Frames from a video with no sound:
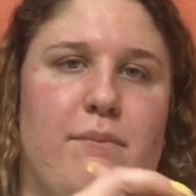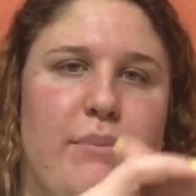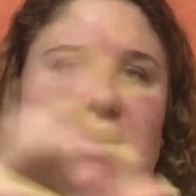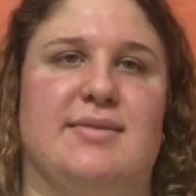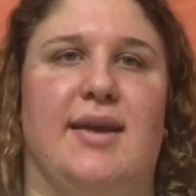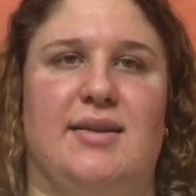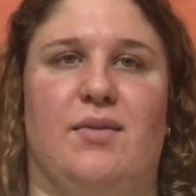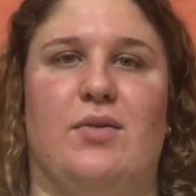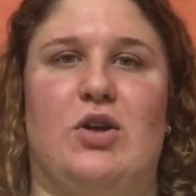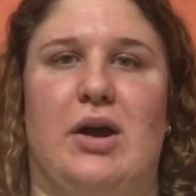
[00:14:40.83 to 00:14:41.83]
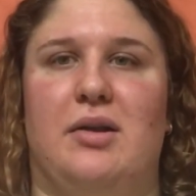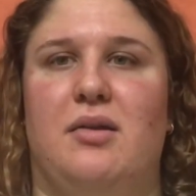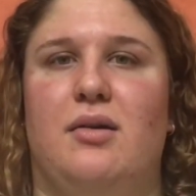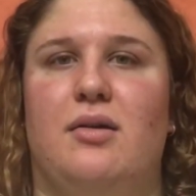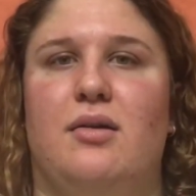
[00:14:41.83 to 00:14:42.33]
Best things I've ever tried.
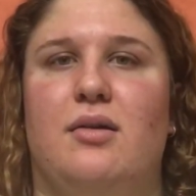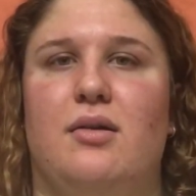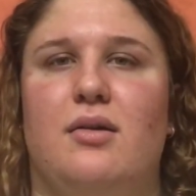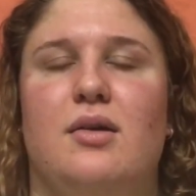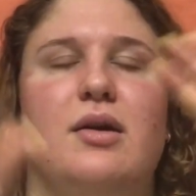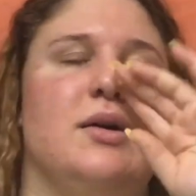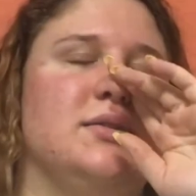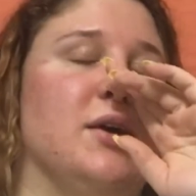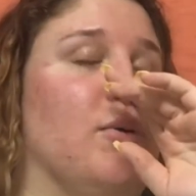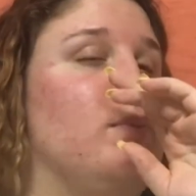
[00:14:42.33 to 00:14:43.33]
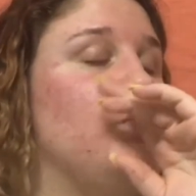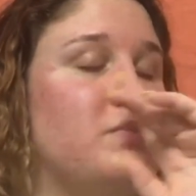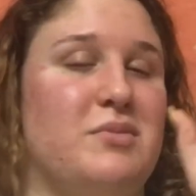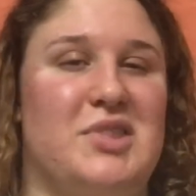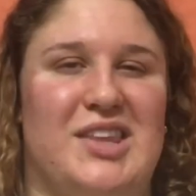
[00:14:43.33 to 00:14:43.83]
So,
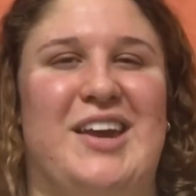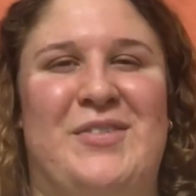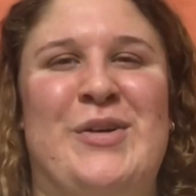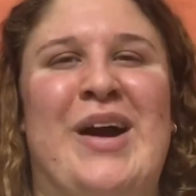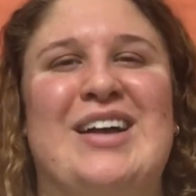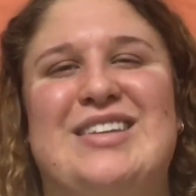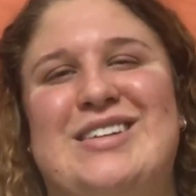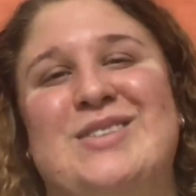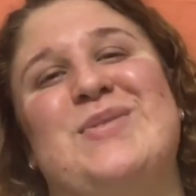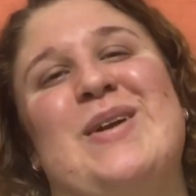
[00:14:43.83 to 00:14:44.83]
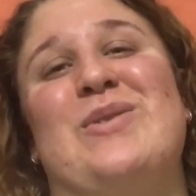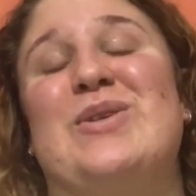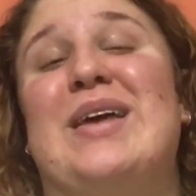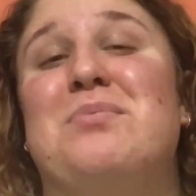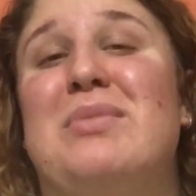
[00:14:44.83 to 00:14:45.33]
if you guys like this video, if
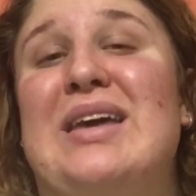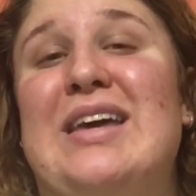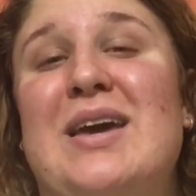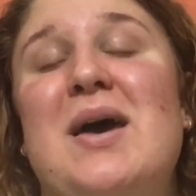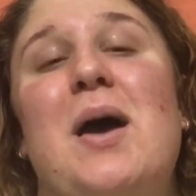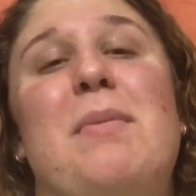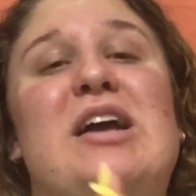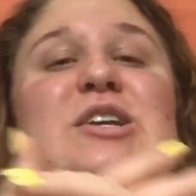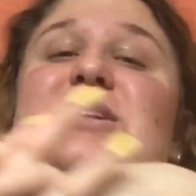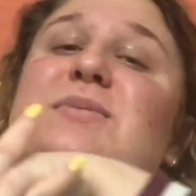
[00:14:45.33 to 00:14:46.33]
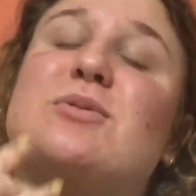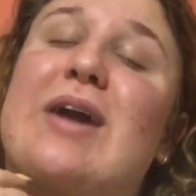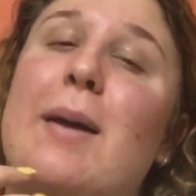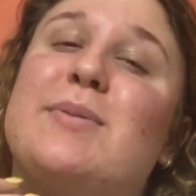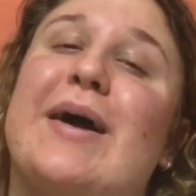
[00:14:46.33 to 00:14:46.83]
you like me, make sure to
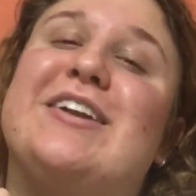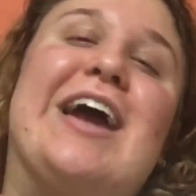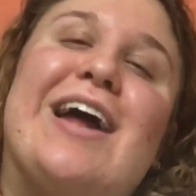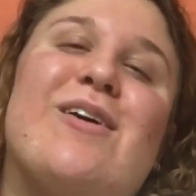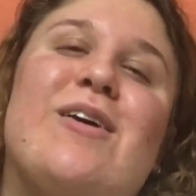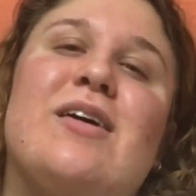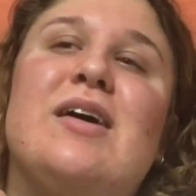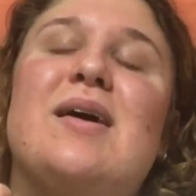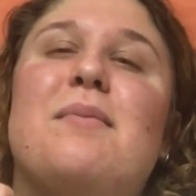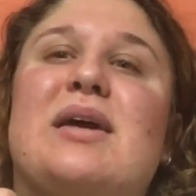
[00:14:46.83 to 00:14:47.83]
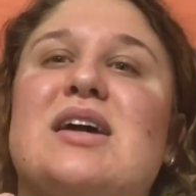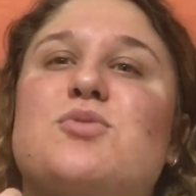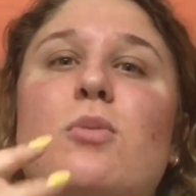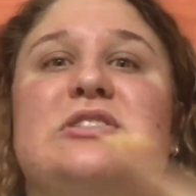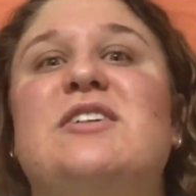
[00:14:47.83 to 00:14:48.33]
subscribe to my channel because
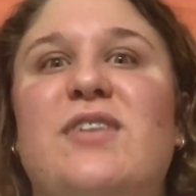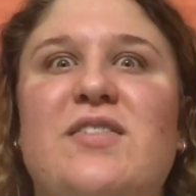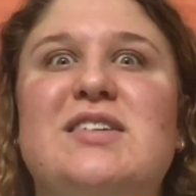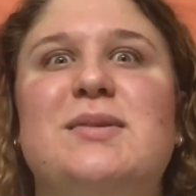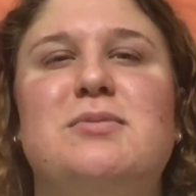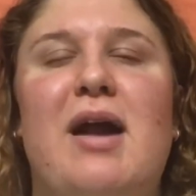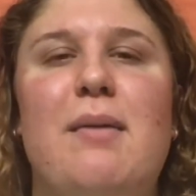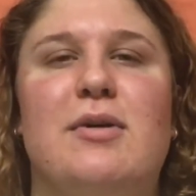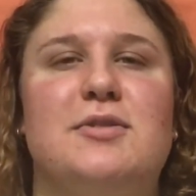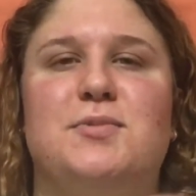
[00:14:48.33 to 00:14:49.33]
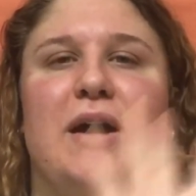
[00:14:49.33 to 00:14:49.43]
we're almost at 50 subscribers.